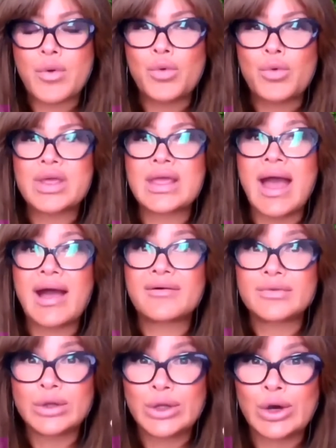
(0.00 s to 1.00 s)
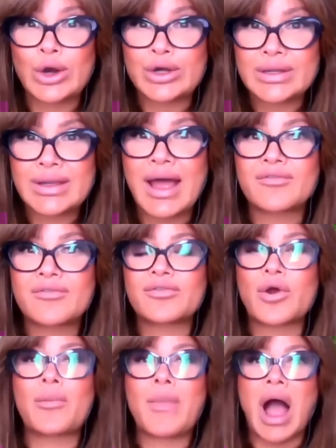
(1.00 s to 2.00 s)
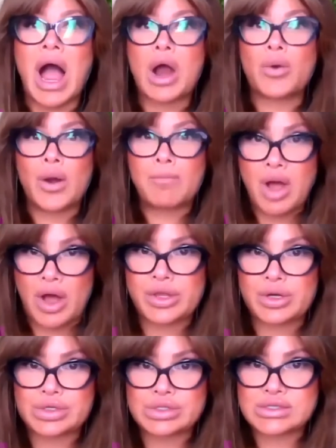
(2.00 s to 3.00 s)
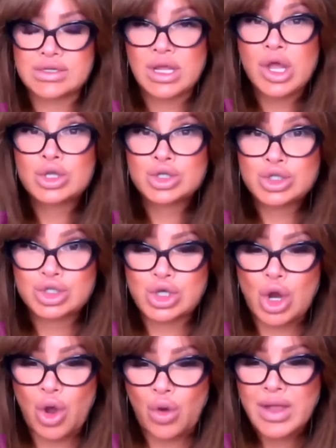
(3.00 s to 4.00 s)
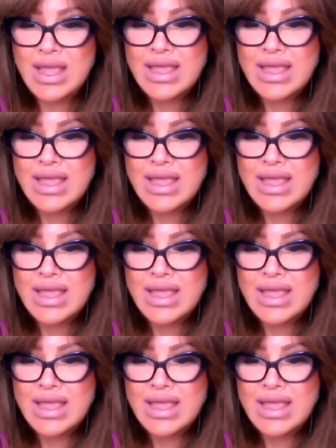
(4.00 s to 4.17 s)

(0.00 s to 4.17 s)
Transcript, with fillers: we have learned that from our mothers. So